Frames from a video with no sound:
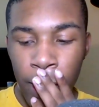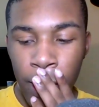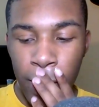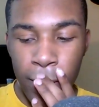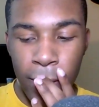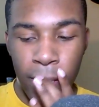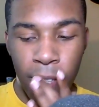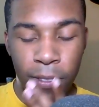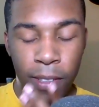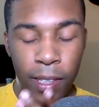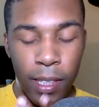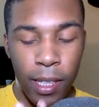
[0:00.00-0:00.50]

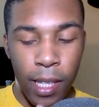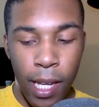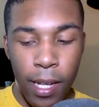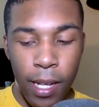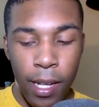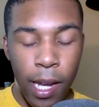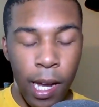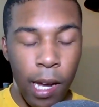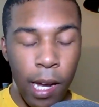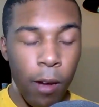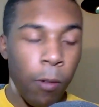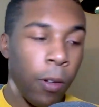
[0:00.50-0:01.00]
and stuff like
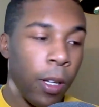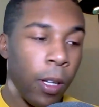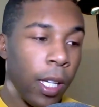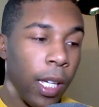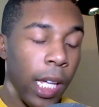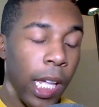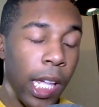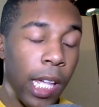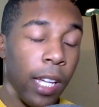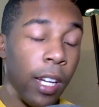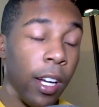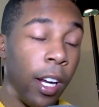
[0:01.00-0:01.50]
that now
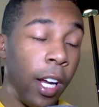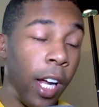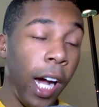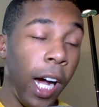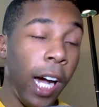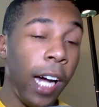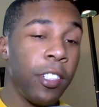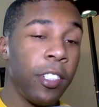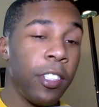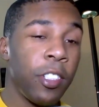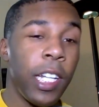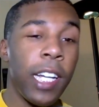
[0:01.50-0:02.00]

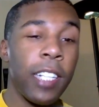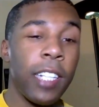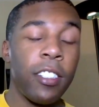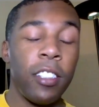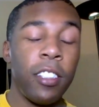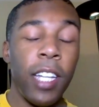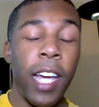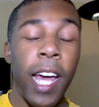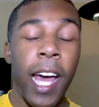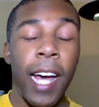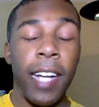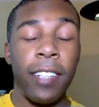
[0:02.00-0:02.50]
Gajeel
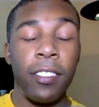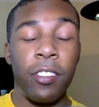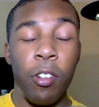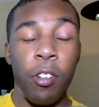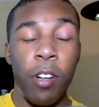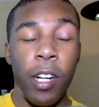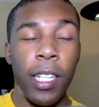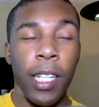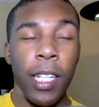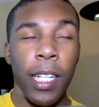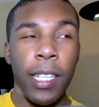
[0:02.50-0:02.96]
actually ask gray